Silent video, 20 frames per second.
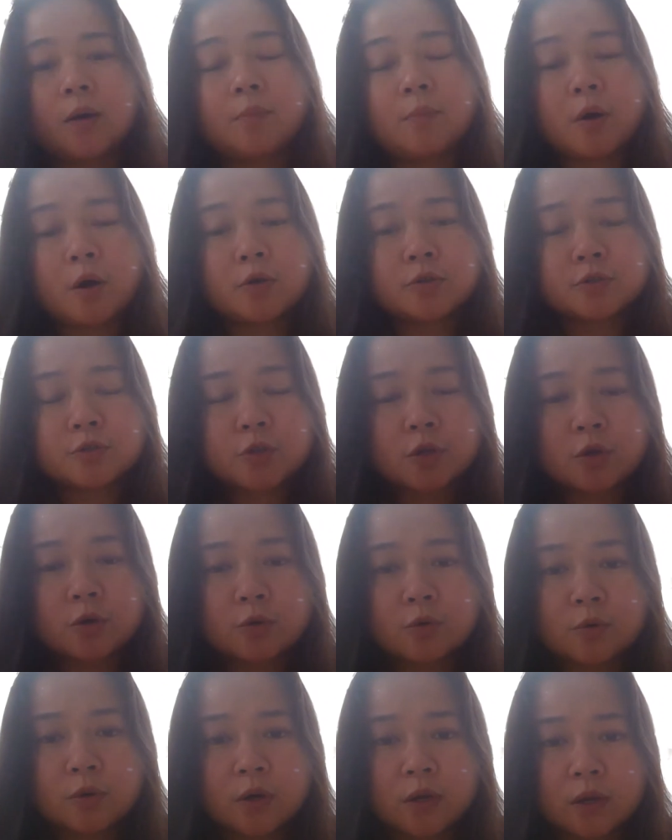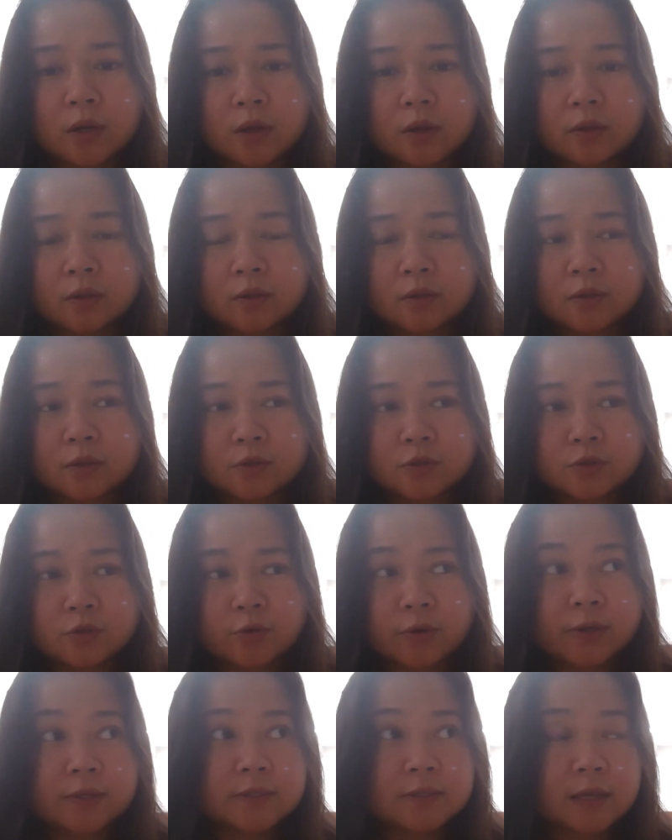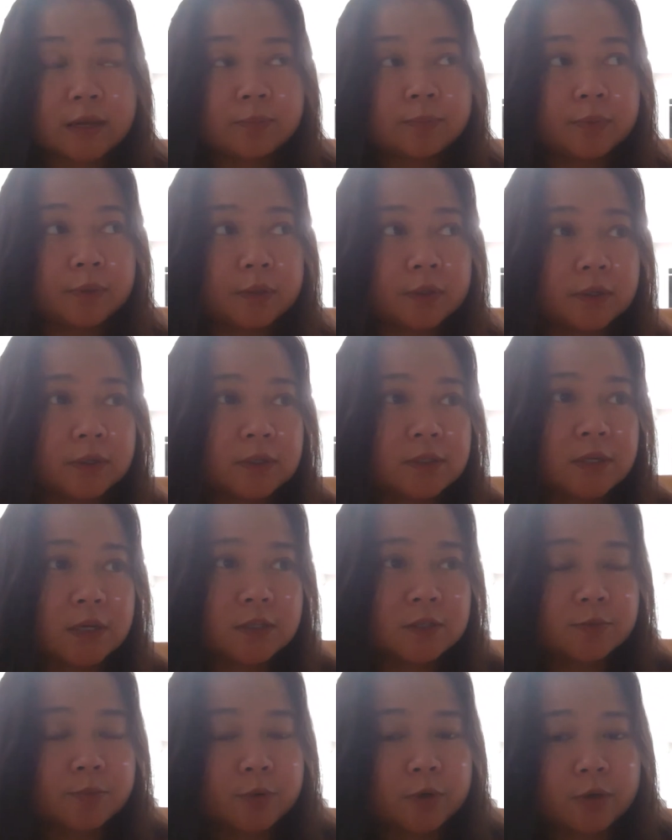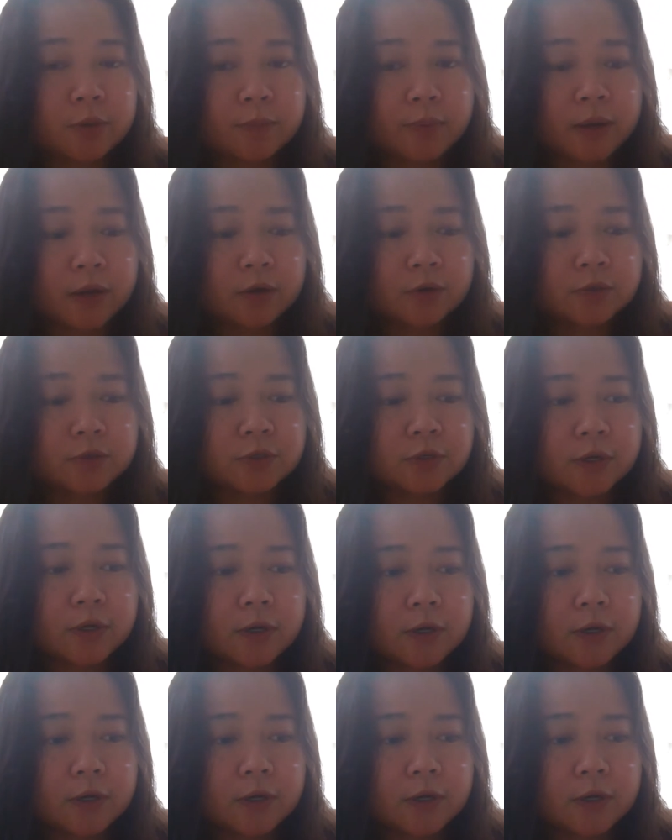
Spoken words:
Also, there's a great example in a textbook about